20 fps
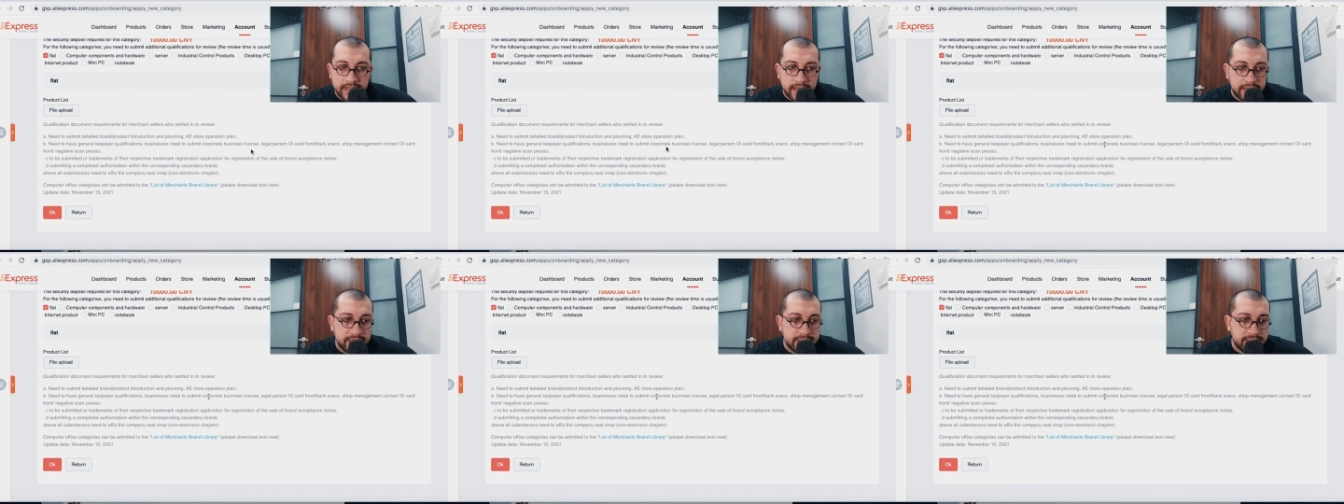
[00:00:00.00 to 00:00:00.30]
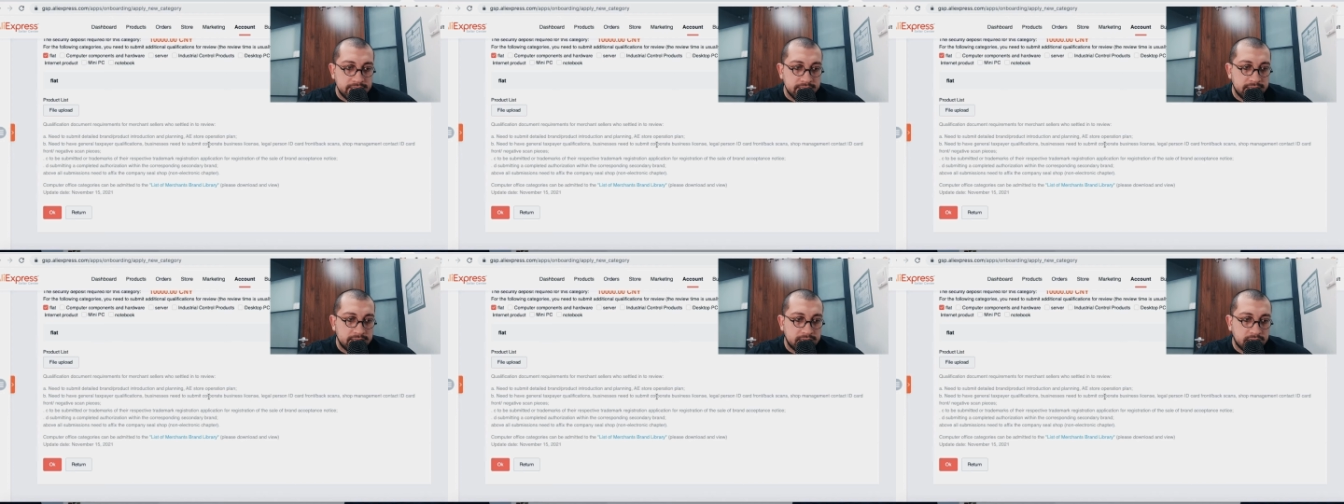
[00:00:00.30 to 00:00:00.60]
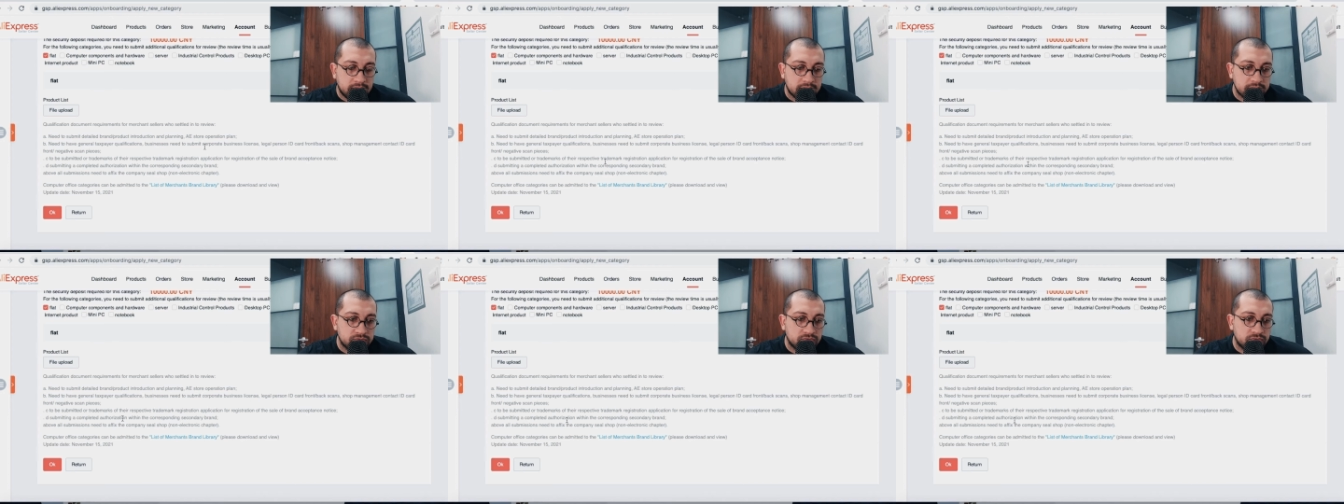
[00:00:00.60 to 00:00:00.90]
ID
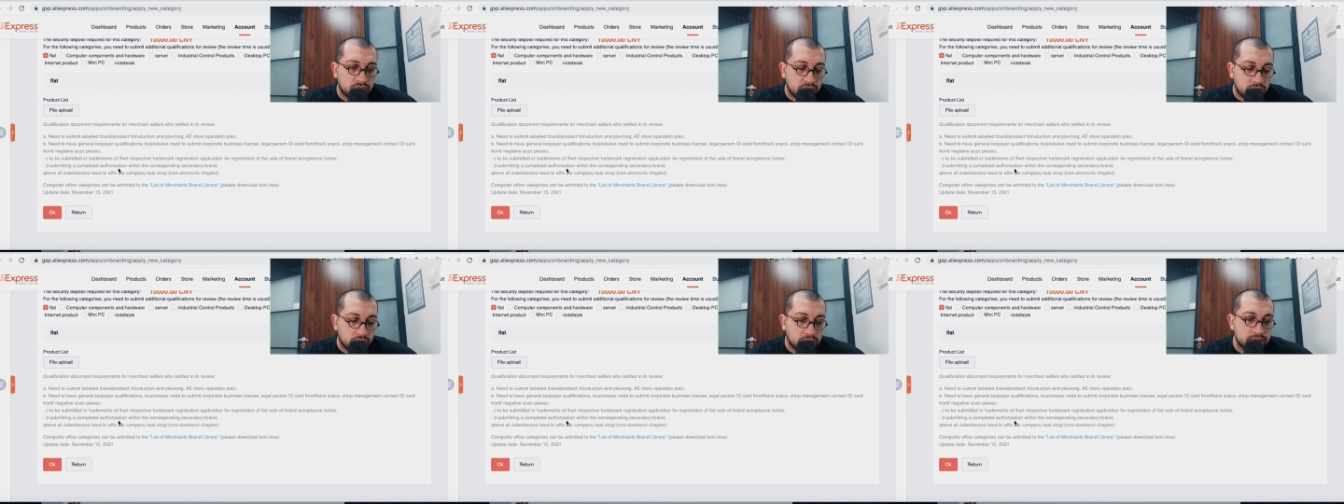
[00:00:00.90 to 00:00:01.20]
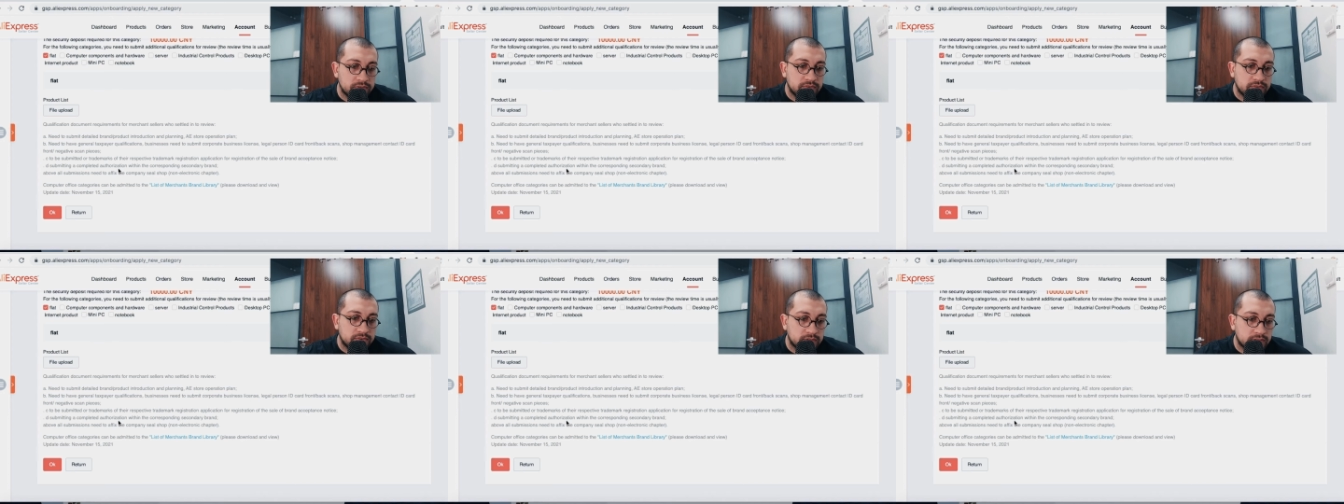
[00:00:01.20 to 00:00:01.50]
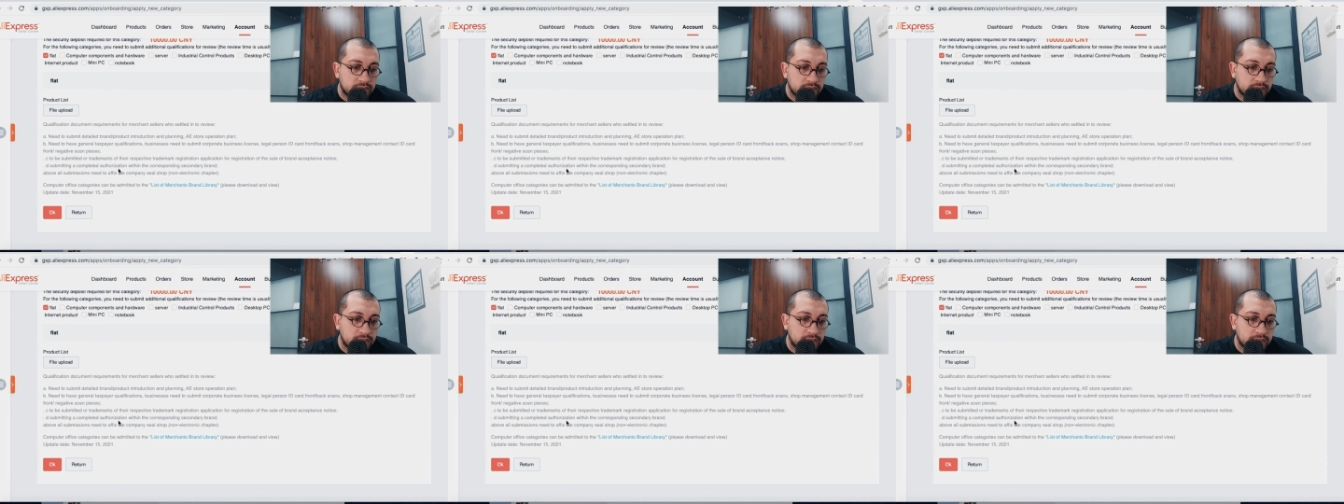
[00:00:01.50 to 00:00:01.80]
card, front,
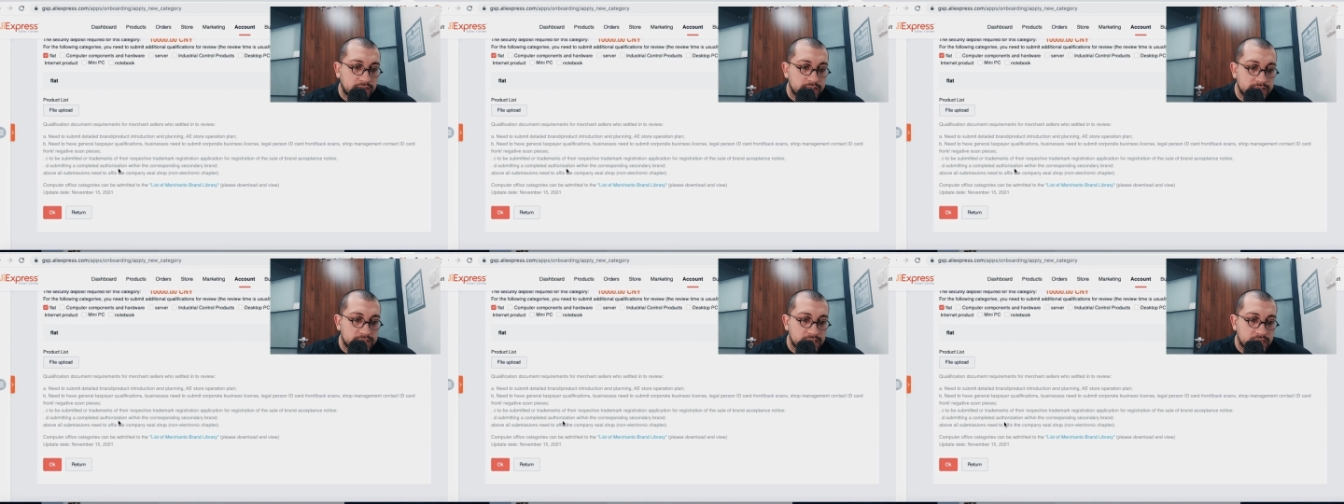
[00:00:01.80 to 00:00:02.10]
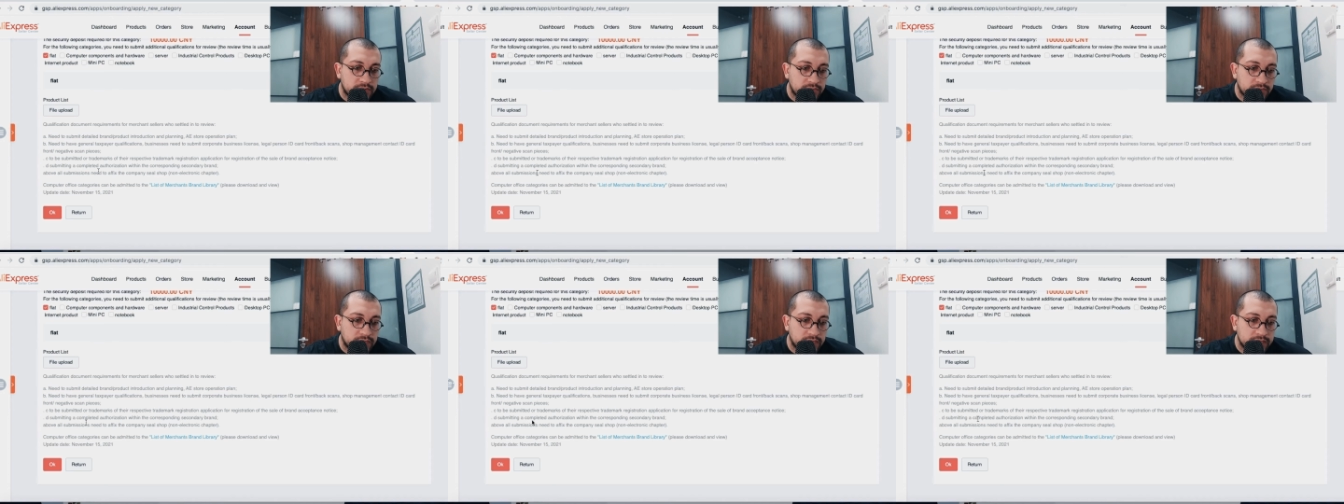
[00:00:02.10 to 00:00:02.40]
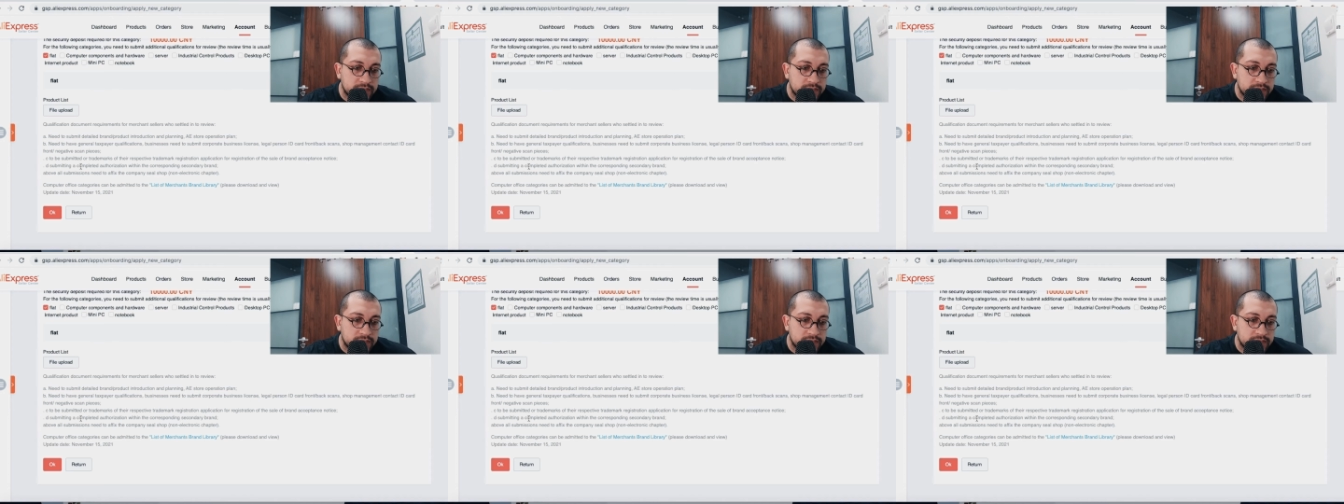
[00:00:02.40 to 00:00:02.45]
etc.